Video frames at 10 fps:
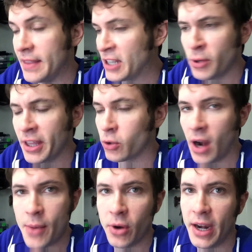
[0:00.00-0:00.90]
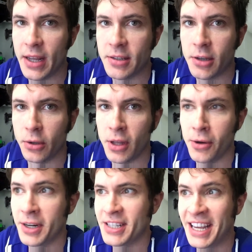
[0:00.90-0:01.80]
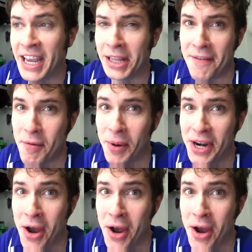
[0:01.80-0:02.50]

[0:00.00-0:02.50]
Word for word: That's why the crime rate is so low, because they kill everybody